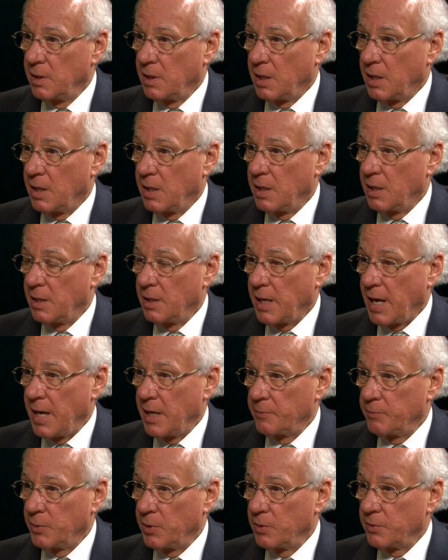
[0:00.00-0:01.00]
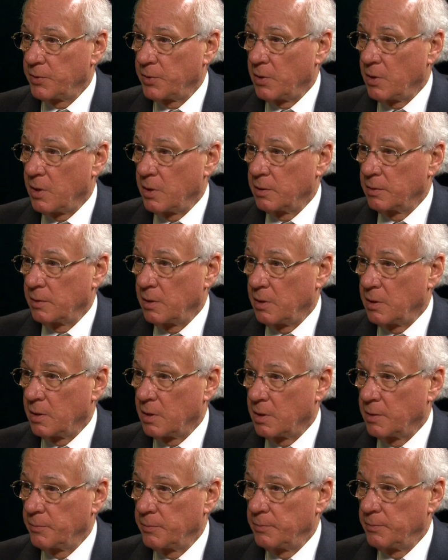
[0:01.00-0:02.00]
uh, at both our,
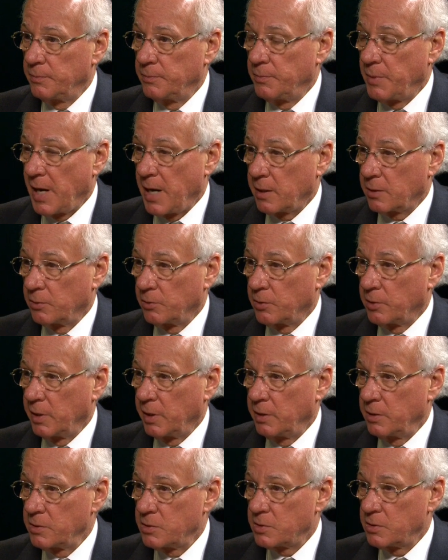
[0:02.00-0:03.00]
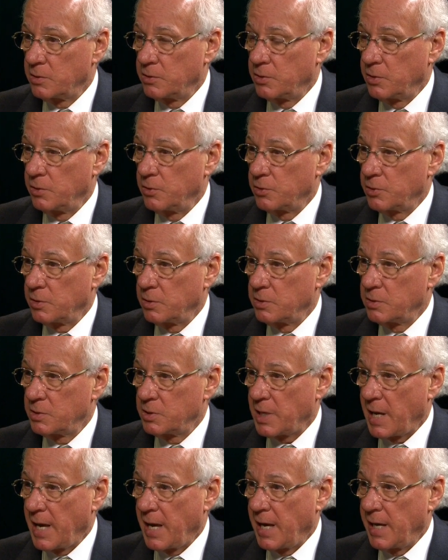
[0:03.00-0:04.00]
our baccalaureate
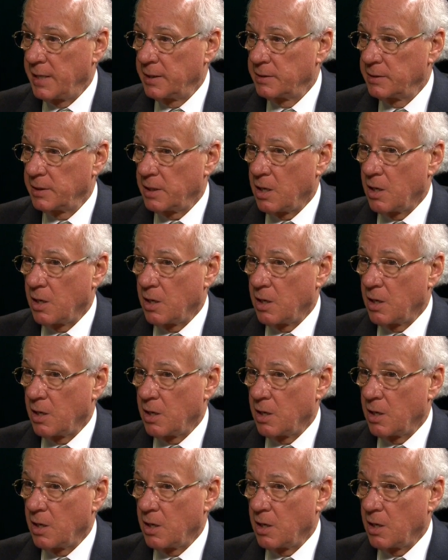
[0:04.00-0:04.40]
institutions and